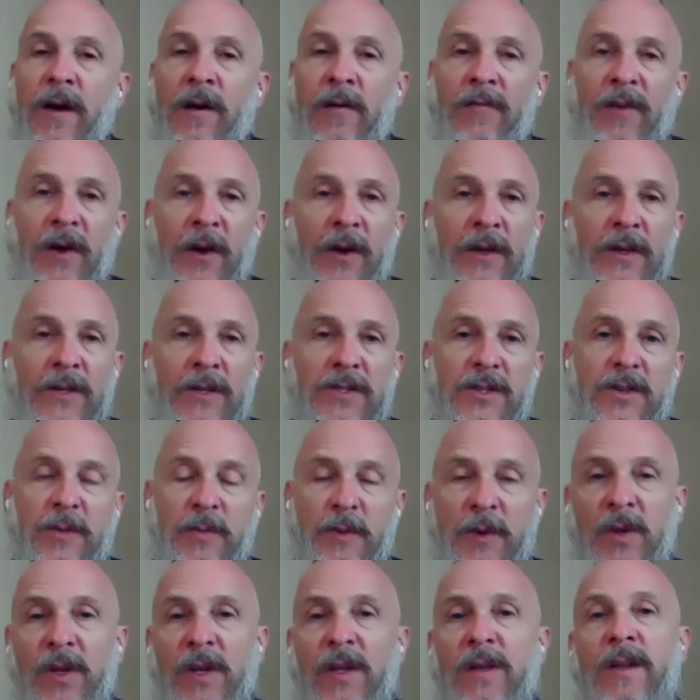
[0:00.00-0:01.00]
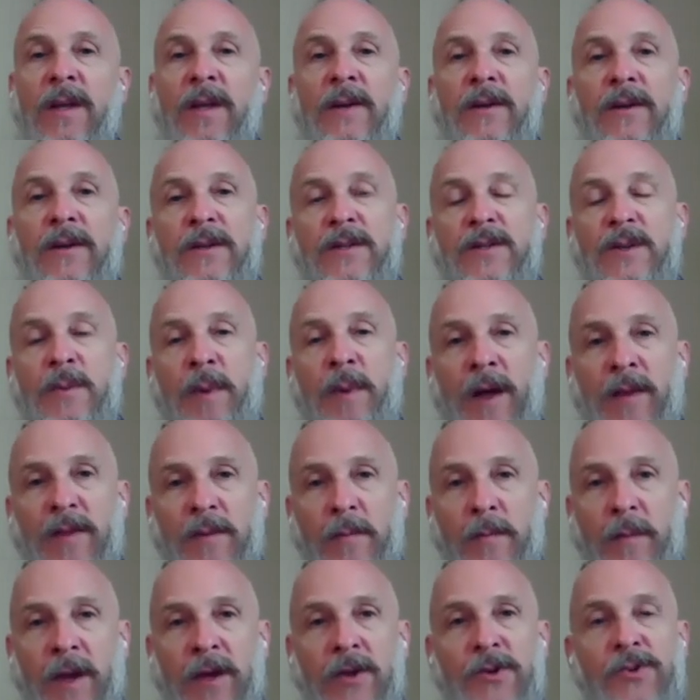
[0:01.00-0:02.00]
various community leaders about
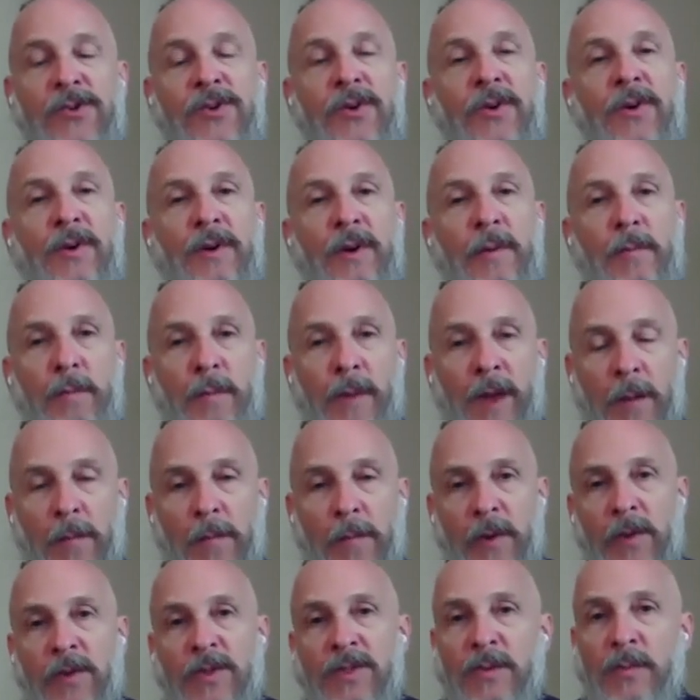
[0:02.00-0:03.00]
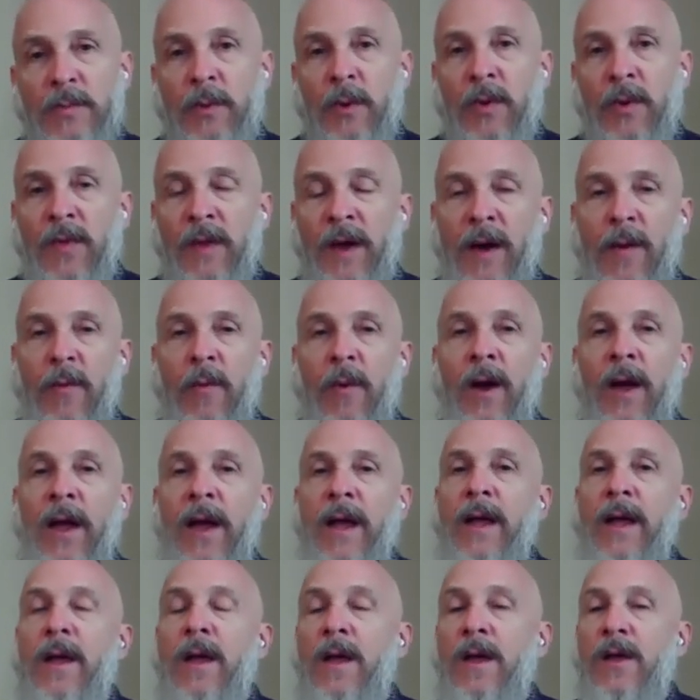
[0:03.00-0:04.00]
the measure and build support that
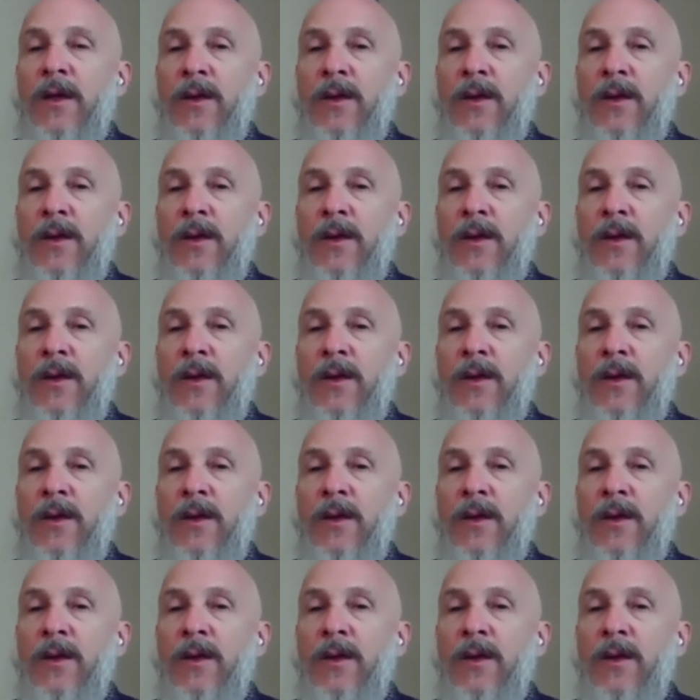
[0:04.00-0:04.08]
way.